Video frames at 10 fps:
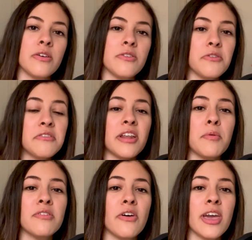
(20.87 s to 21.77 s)
So today
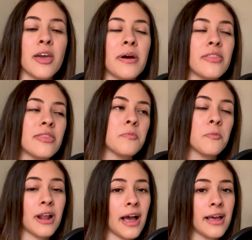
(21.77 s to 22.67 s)
we're talking about
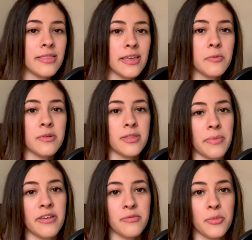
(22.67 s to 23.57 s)
what I think were the
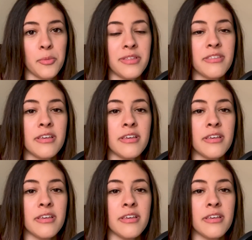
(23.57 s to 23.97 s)
best moments